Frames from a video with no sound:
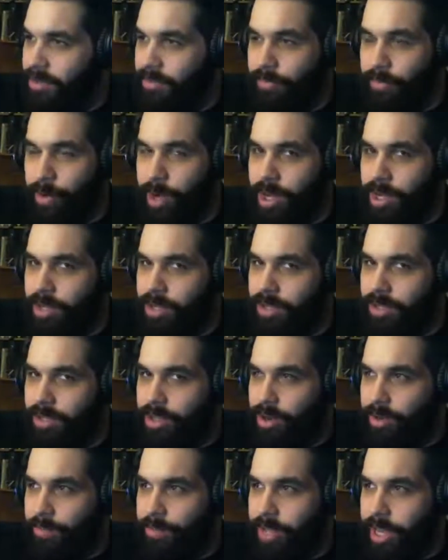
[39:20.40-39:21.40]
when
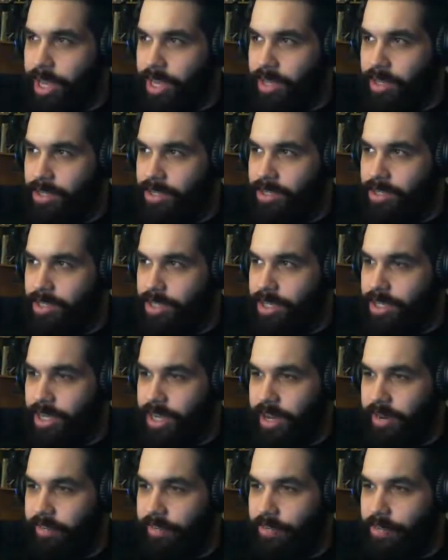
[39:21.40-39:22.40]
you're playing in
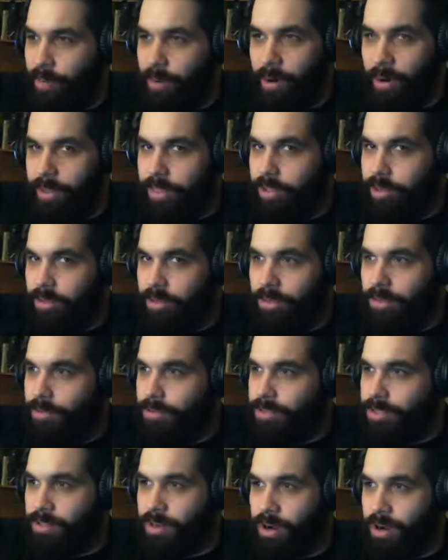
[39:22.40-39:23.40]
GTA 4,
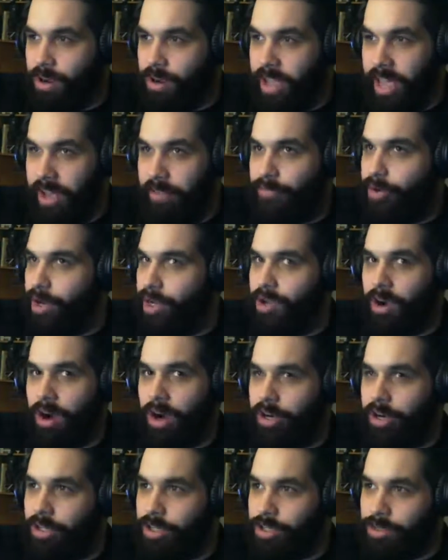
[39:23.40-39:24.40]
every
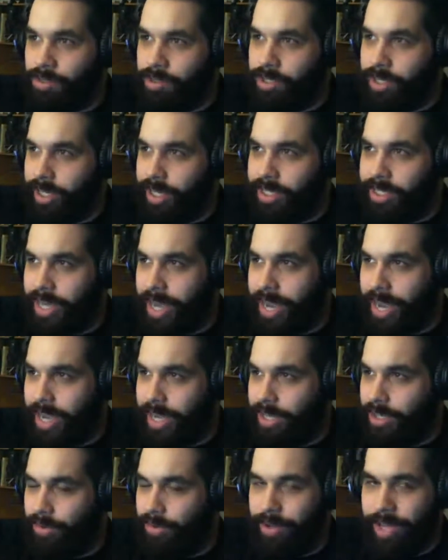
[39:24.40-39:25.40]
car controls like a
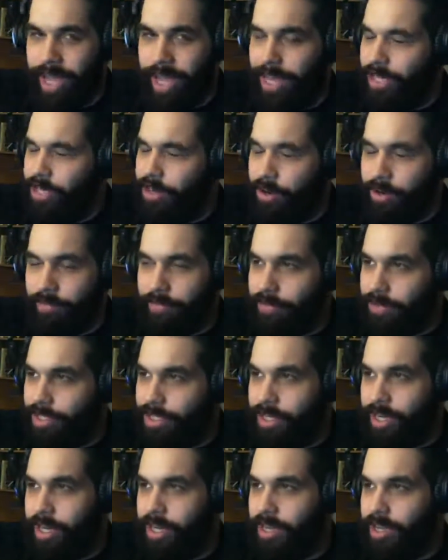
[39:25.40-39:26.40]
tank. You can't turn for
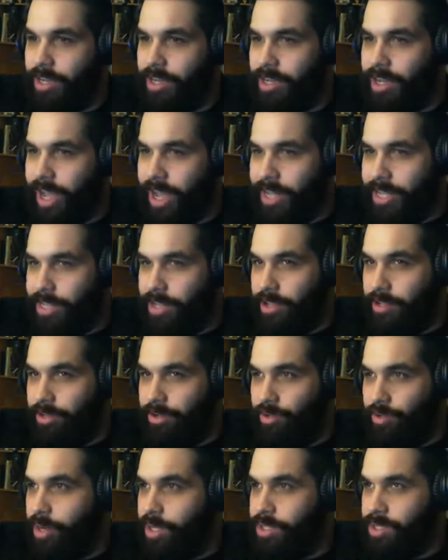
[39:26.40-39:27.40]
shit. And in the
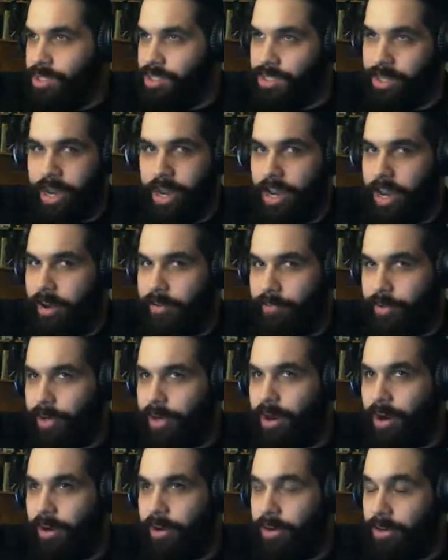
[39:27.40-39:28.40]
new ones, like every
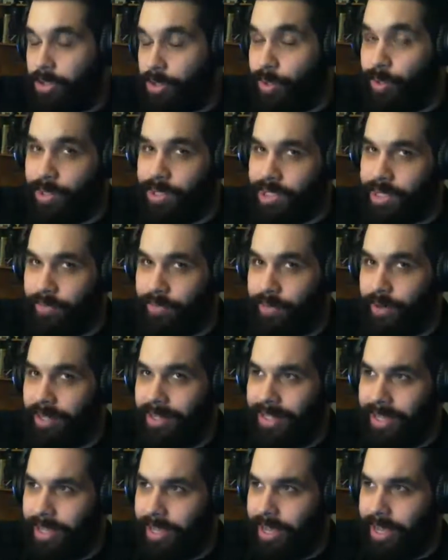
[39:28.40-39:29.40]
car controls
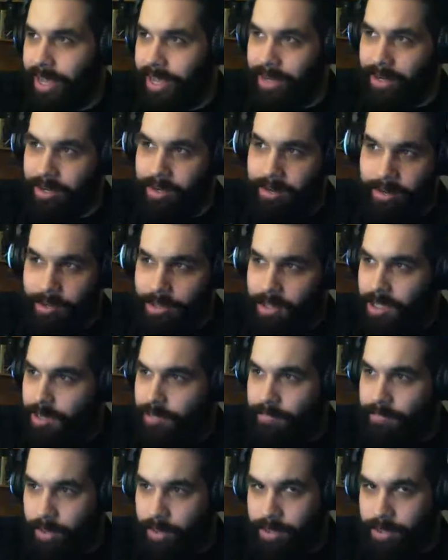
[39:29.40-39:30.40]
differently, and
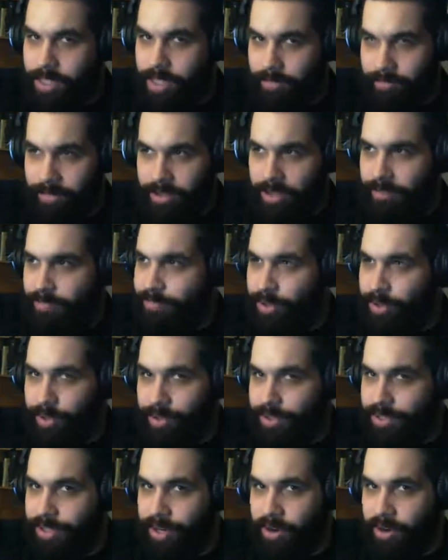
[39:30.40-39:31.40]
most of them can
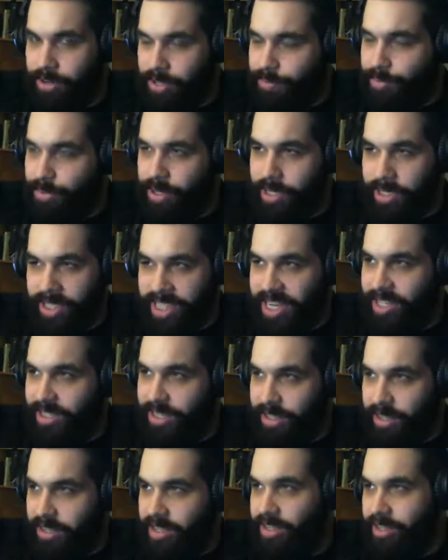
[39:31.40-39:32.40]
pull turns pretty
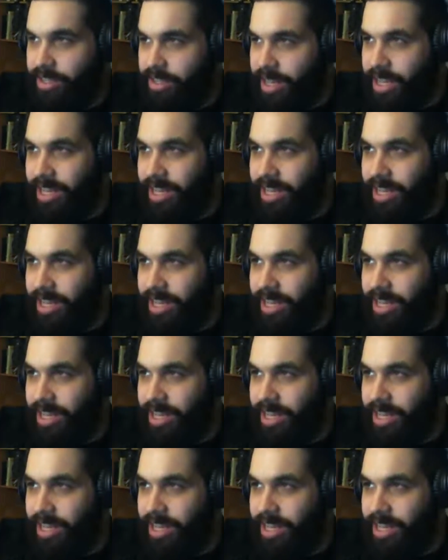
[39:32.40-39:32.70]
tightly. And